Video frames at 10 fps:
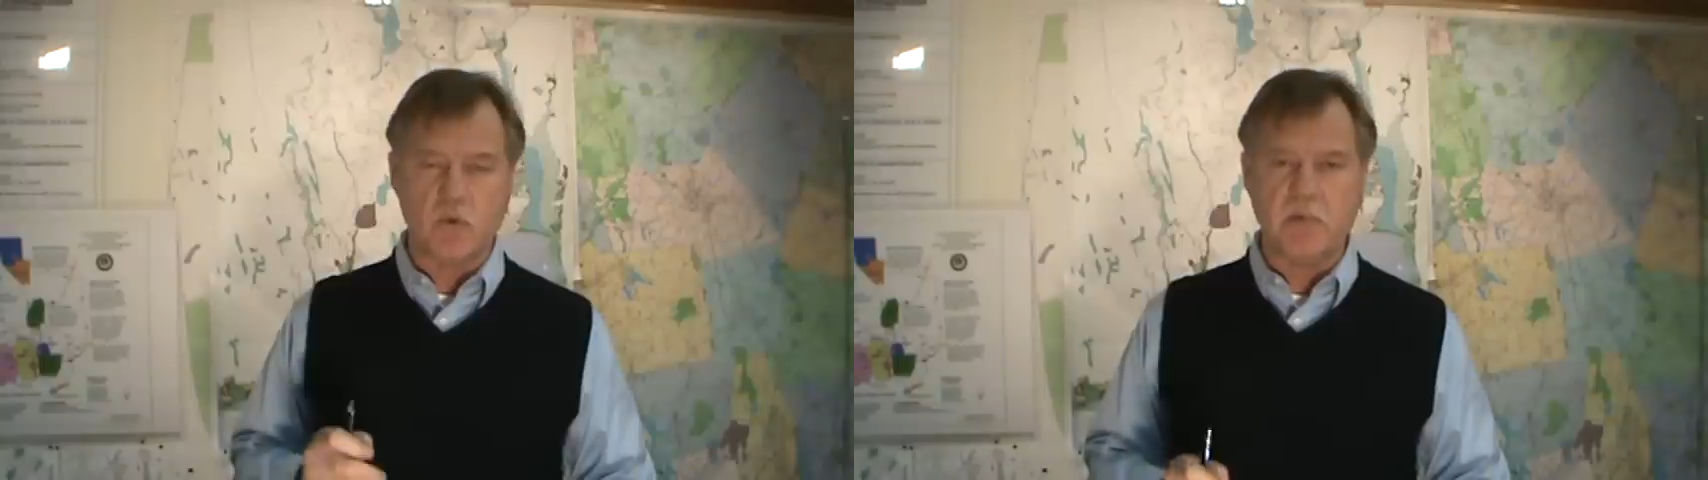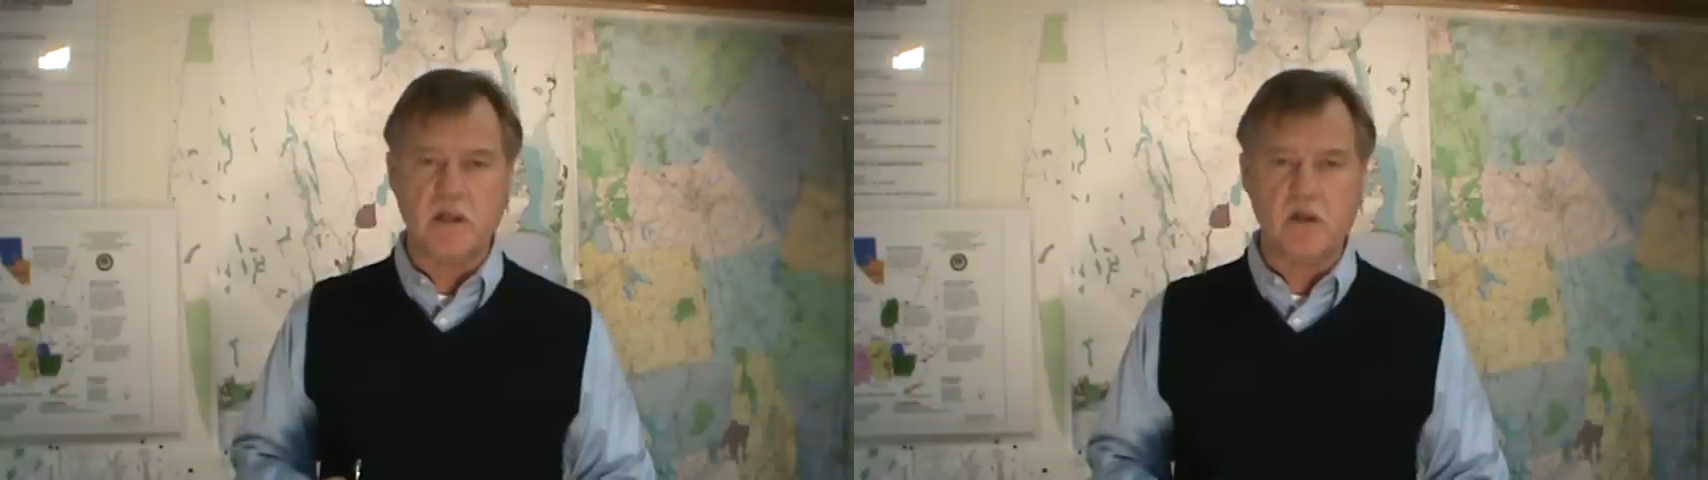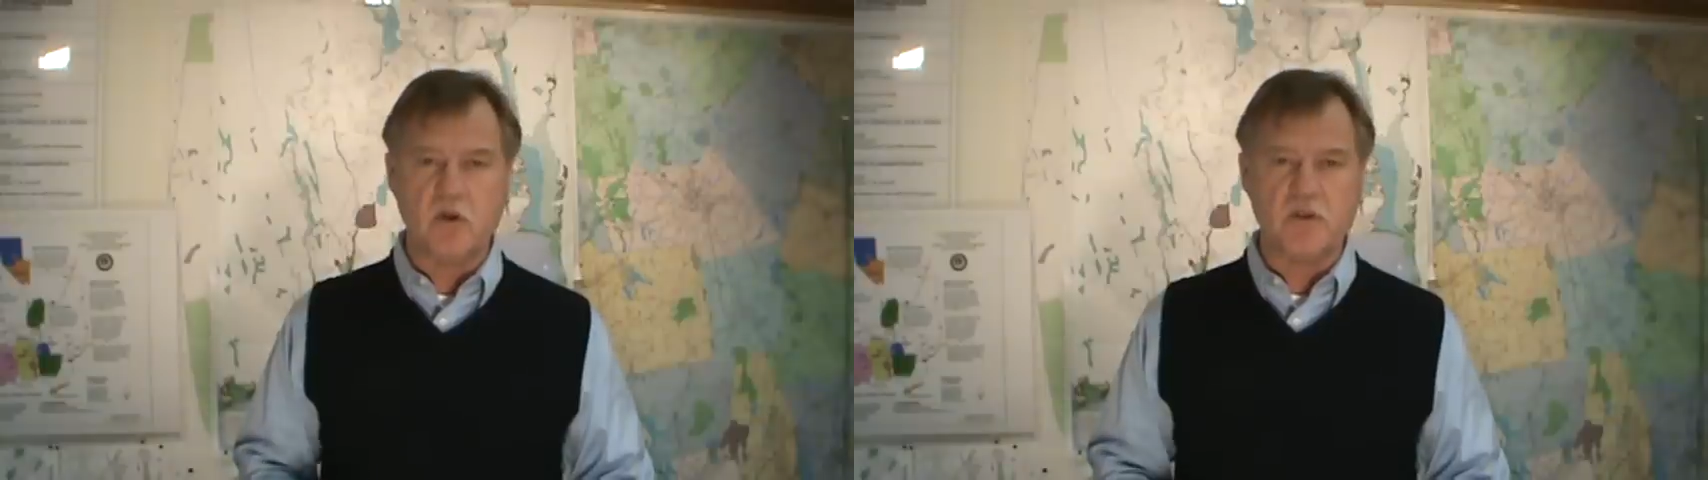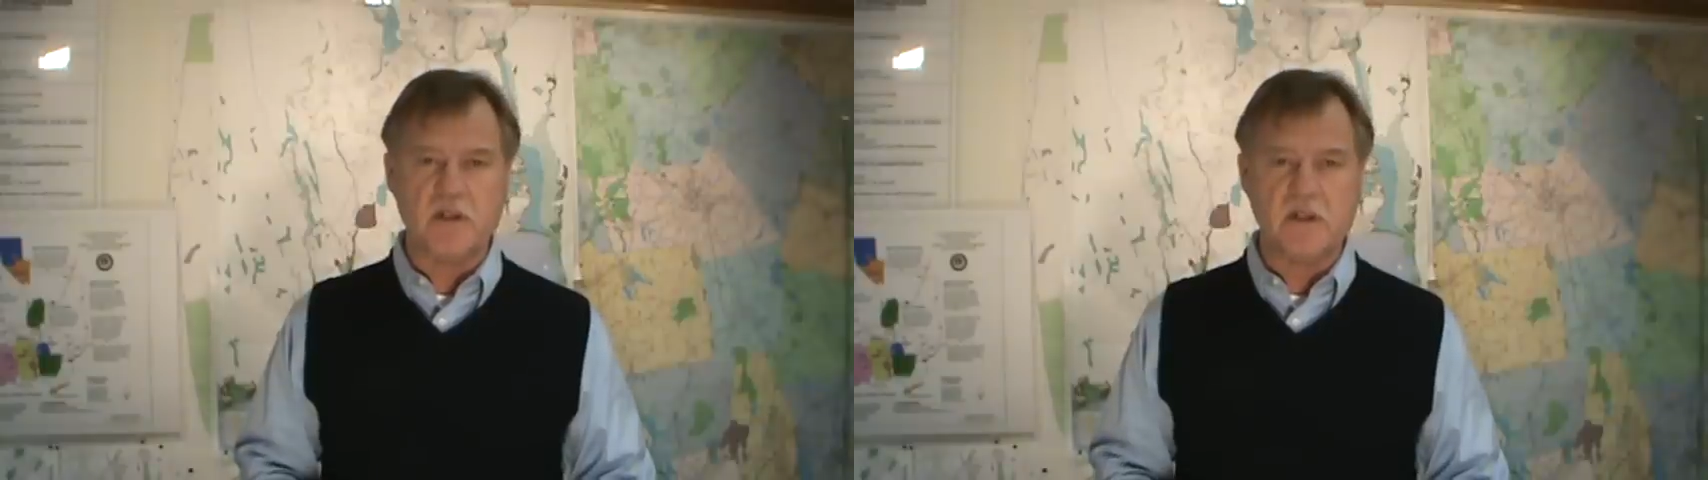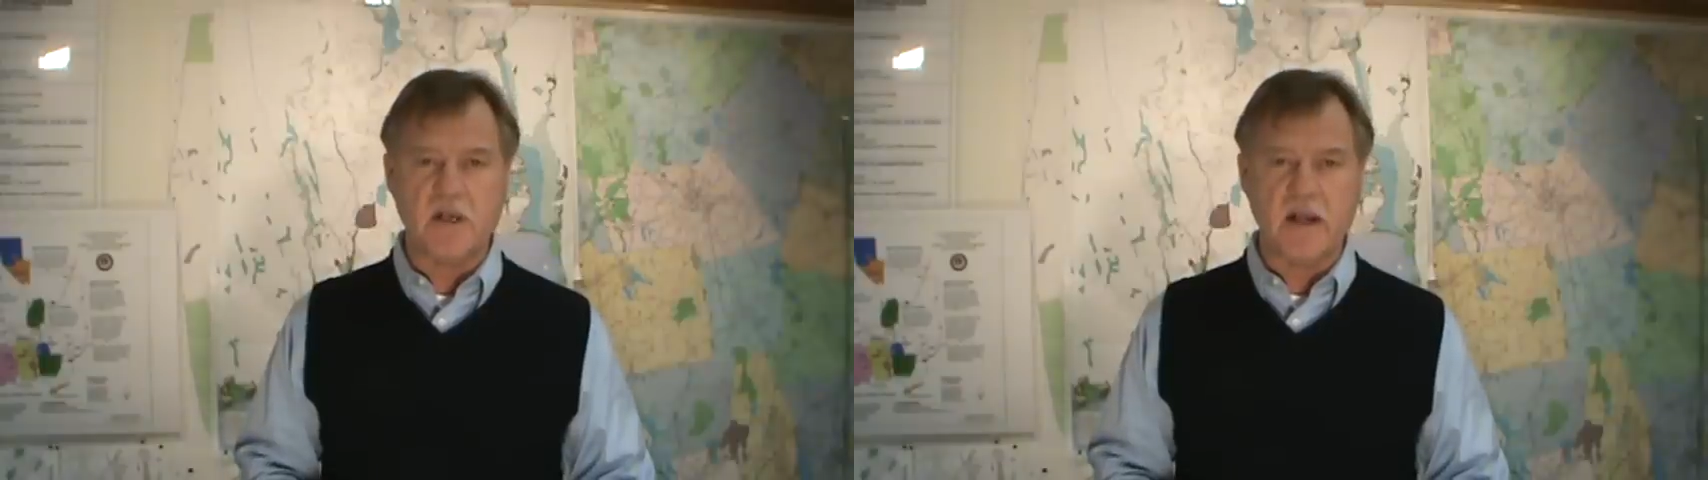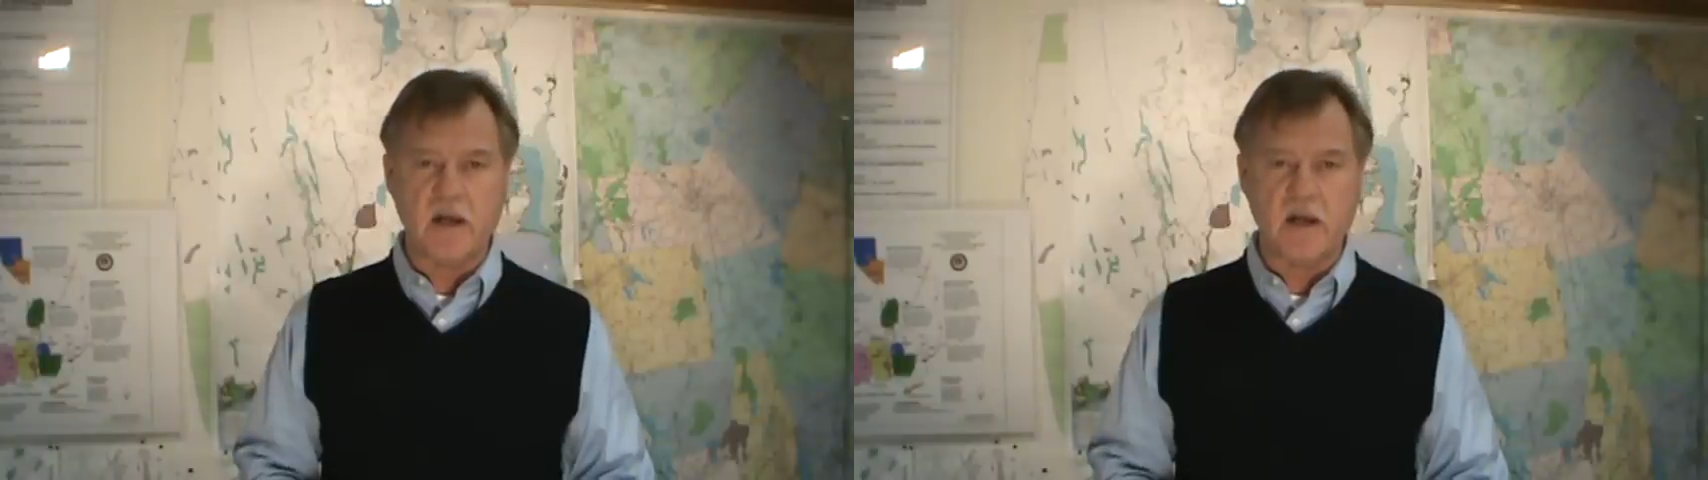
will be closing today